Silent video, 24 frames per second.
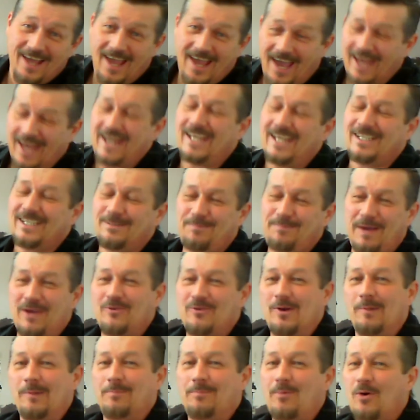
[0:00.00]
and it's been
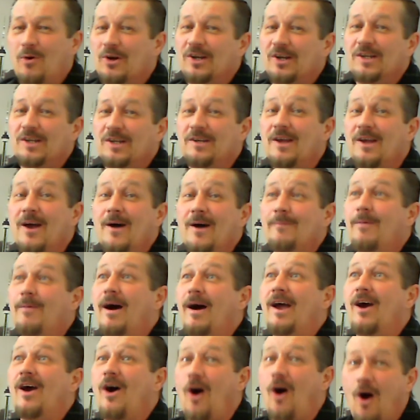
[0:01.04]
reported
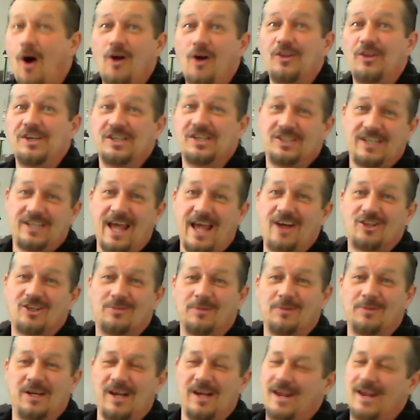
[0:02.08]
by all the establishment
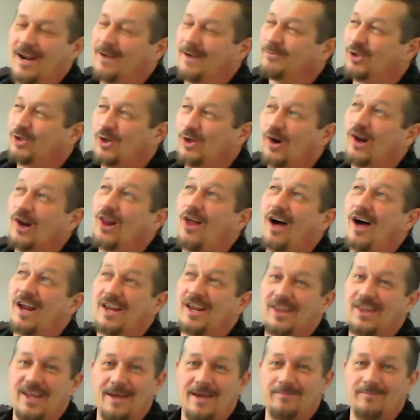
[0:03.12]
media, and I'm sure a lot
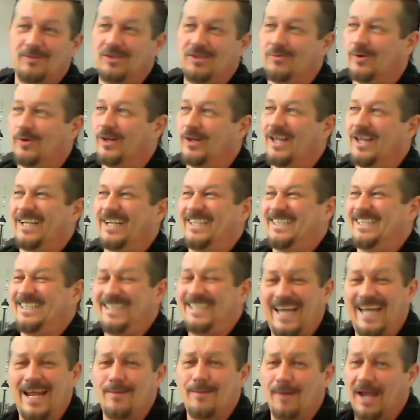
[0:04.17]
of them are like,
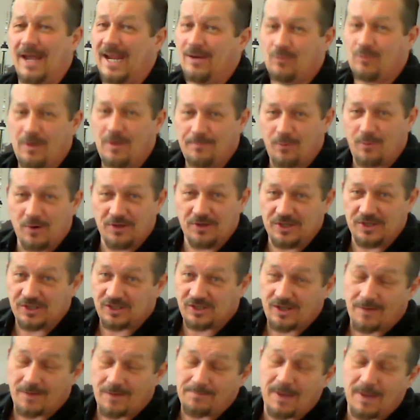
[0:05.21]
damn, I hate reporting this
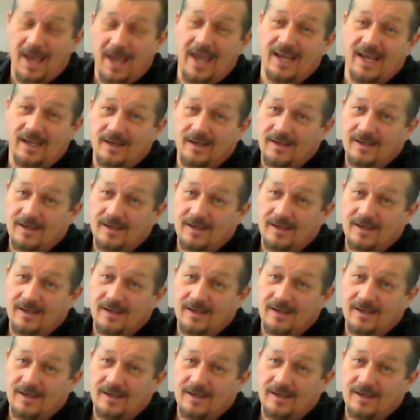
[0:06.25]
stuff, but hey,